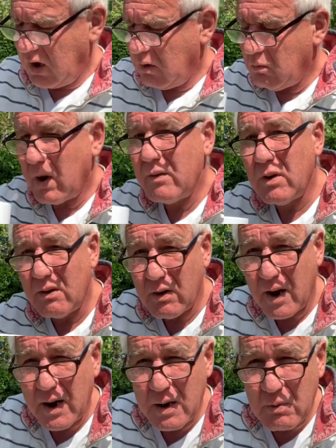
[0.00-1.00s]
When have you ever
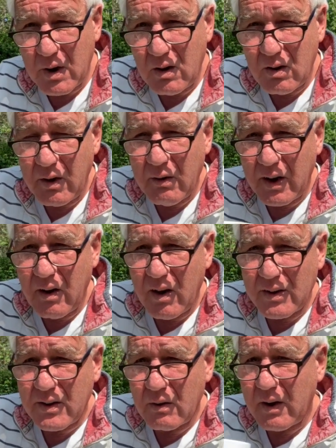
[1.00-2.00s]
had anybody look you in the eye
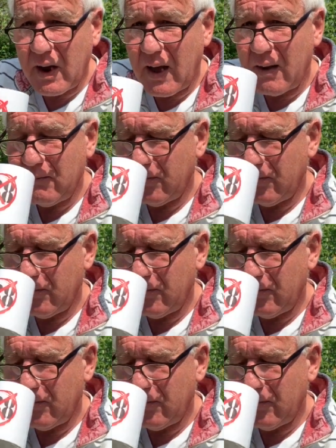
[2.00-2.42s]
and tell you that?